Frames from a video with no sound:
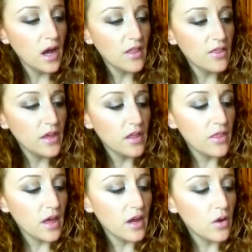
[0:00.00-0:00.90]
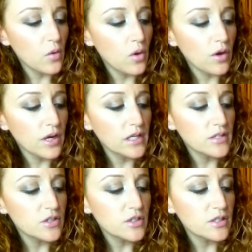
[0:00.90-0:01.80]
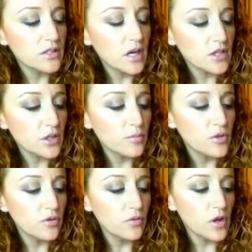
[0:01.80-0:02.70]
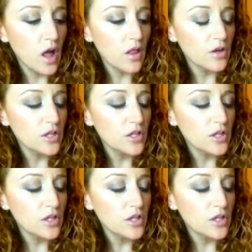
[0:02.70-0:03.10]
I think that Quarry is just such a beautiful color.